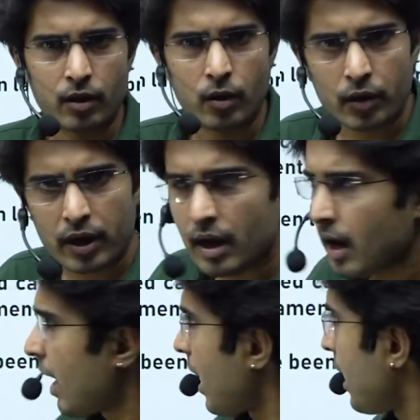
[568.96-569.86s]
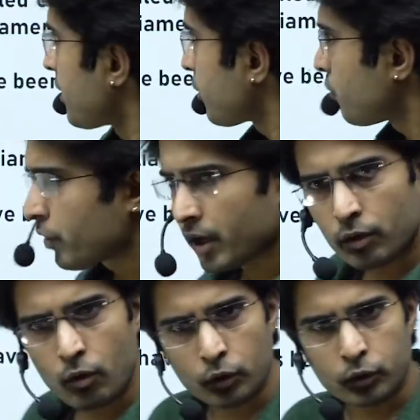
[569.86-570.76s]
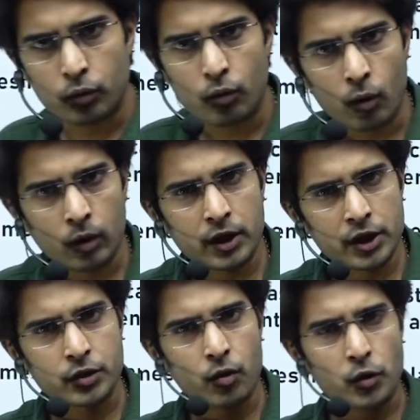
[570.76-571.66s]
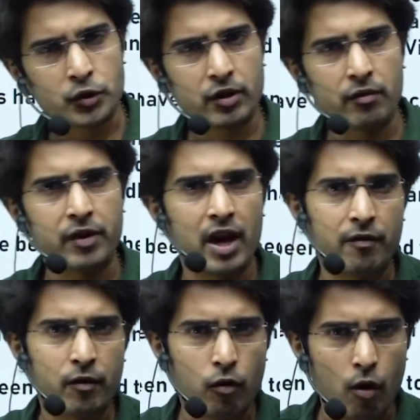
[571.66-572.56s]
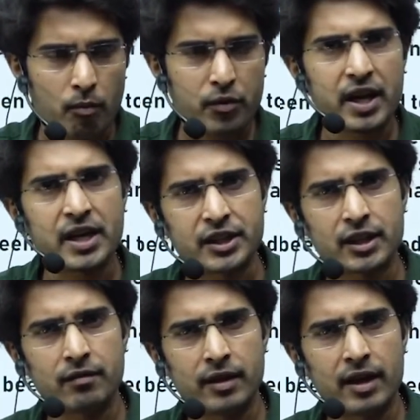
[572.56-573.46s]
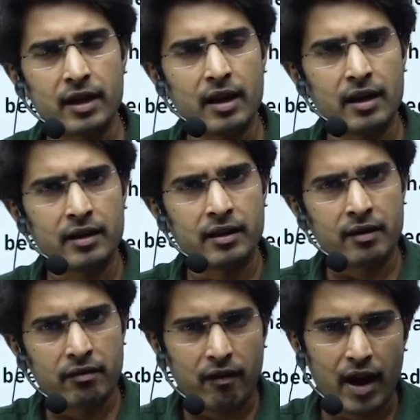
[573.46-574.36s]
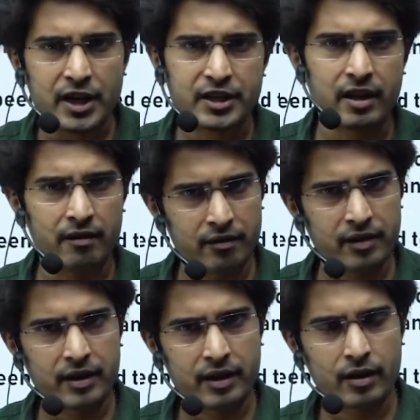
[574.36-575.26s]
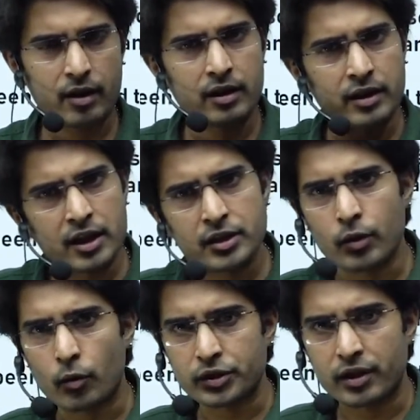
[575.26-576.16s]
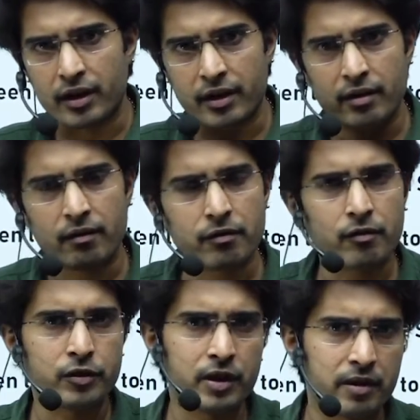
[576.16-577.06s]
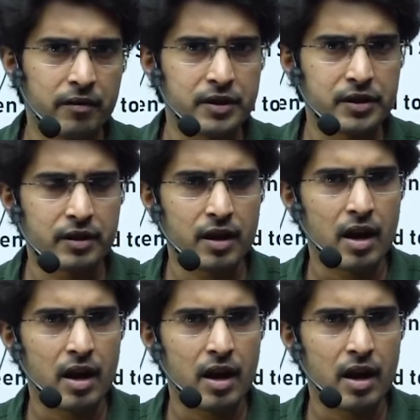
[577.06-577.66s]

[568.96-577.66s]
Okay, and you can go through all these notes. We have comprehensively defined everything. These notes are enough for the revision.